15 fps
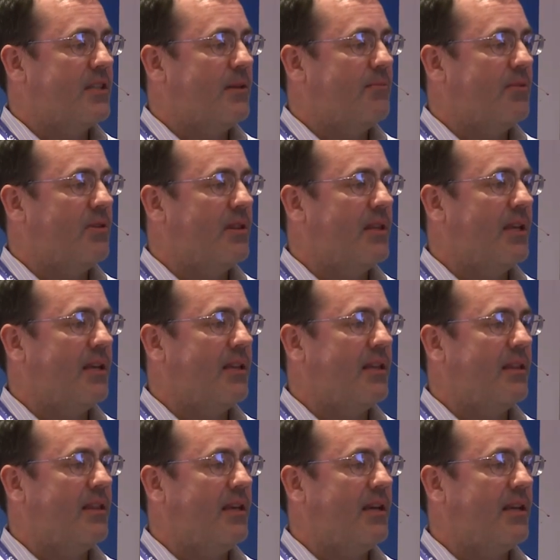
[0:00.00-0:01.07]
for example,
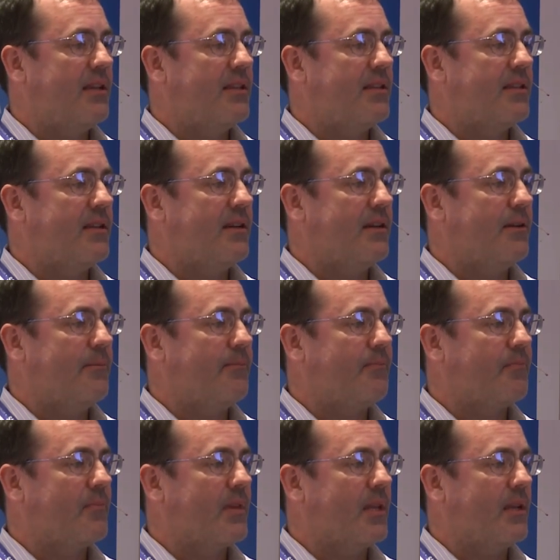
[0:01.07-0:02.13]
that
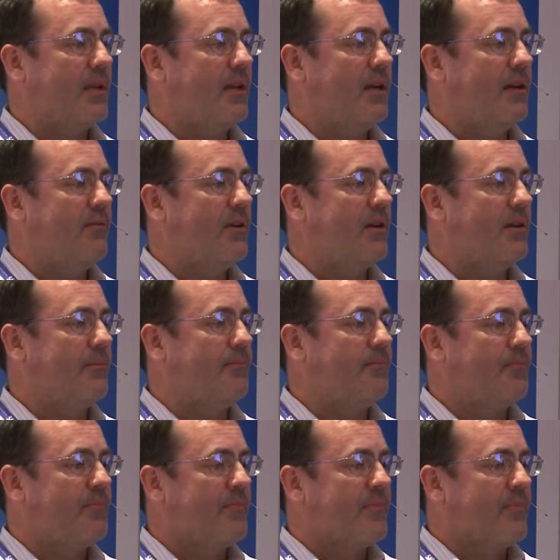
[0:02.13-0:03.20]
have
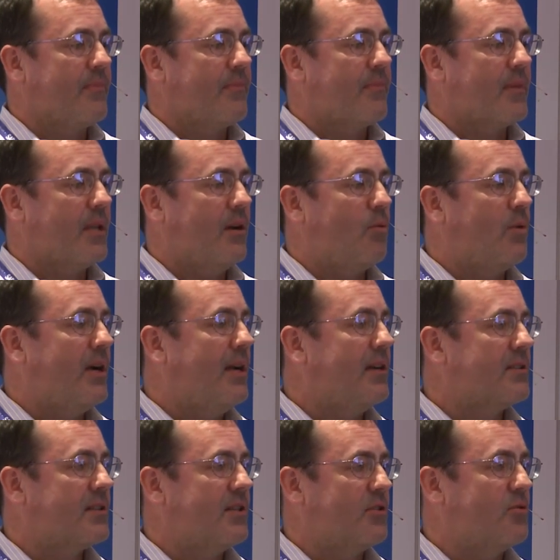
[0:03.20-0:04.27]
a
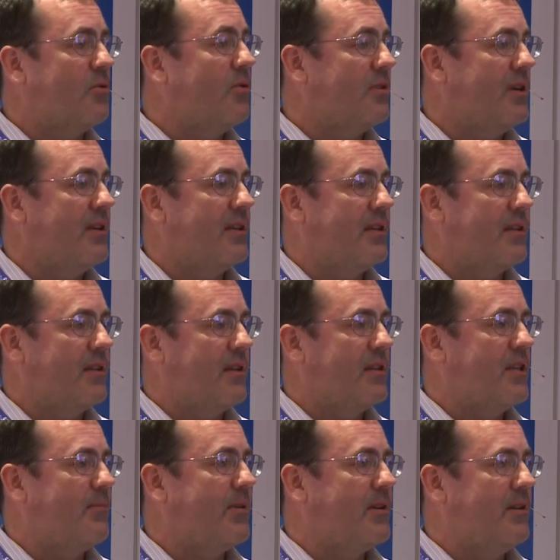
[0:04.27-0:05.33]
warehouse control unit
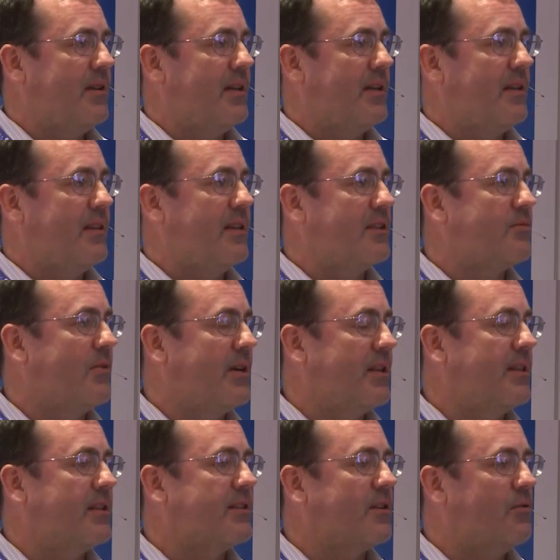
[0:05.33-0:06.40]
typically that's
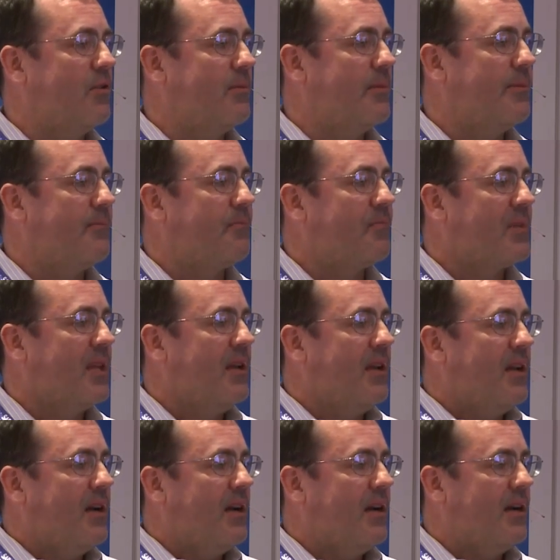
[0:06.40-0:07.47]
running this equipment.
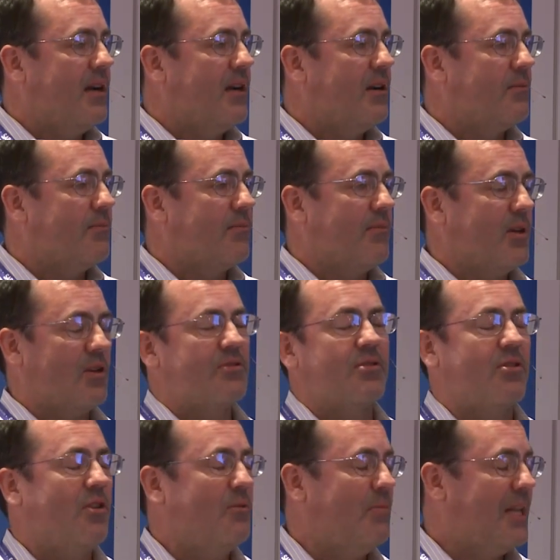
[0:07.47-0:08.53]
They're
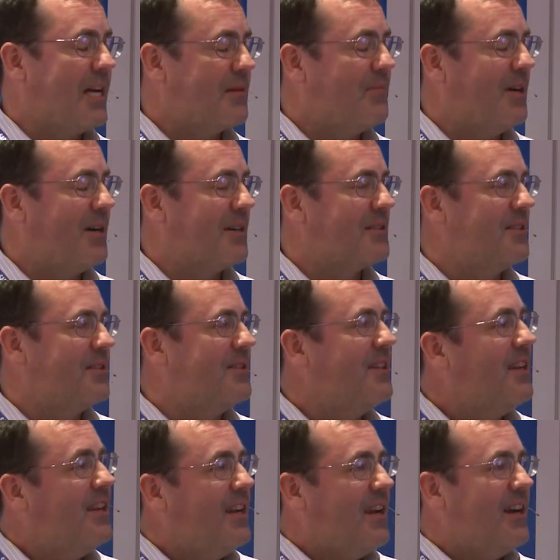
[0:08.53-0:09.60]
also called black
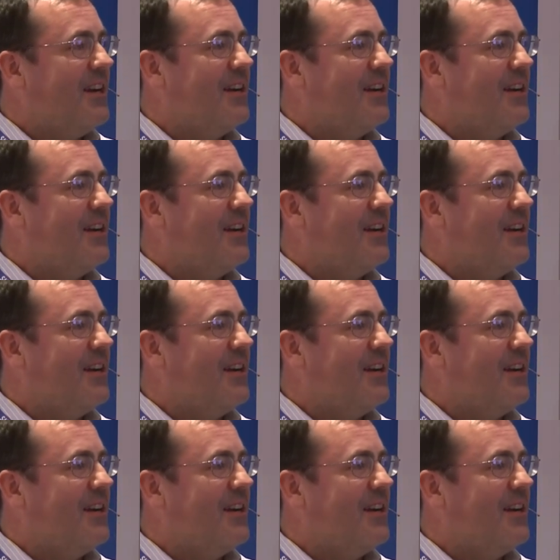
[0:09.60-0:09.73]
boxes.